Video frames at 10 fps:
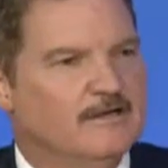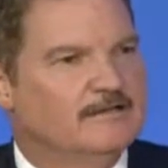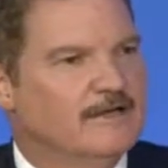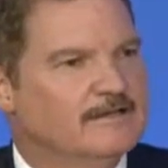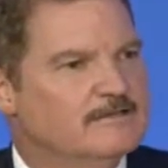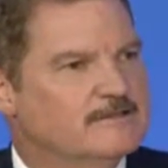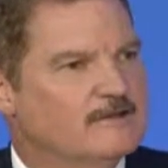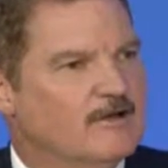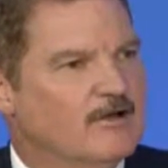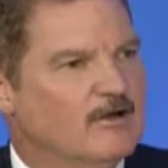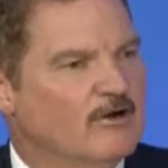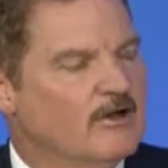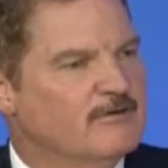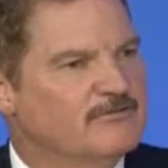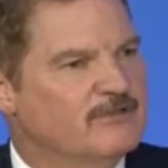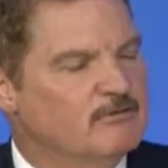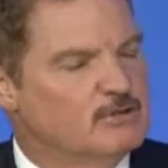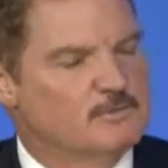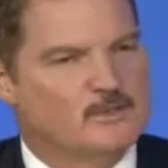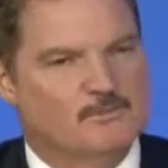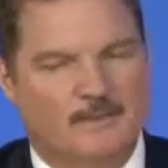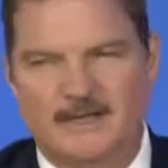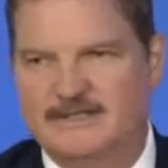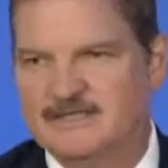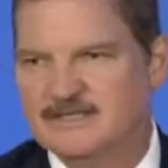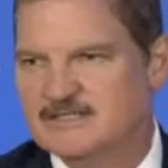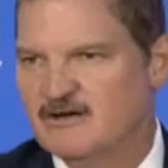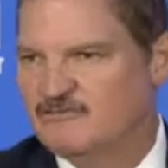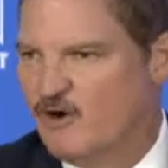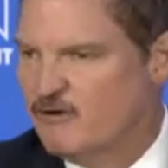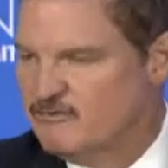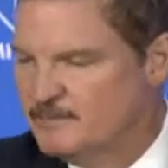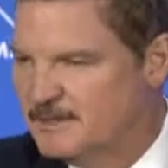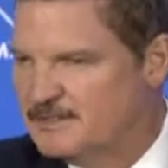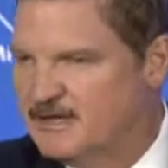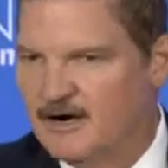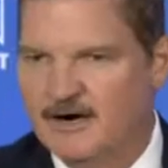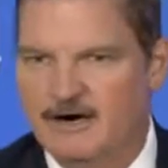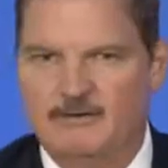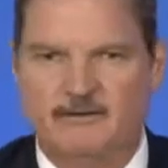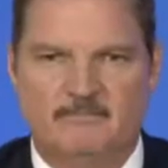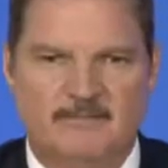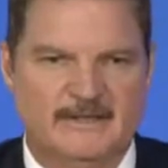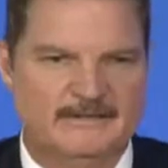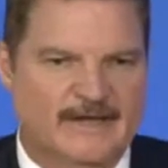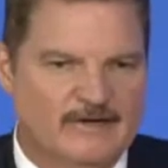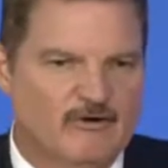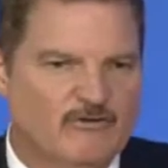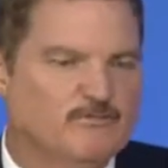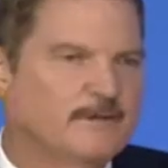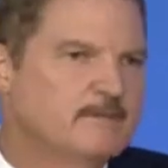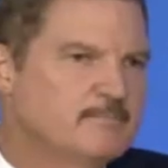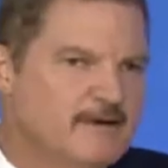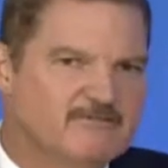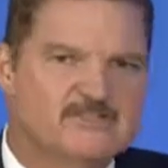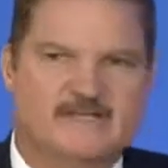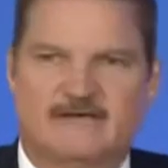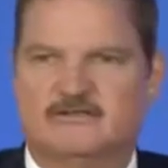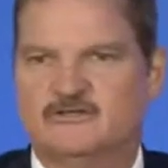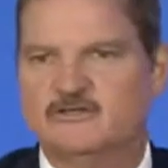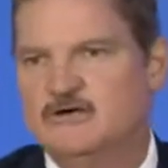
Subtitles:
that a lot of the responsibilities of government are being taken over by the private sector,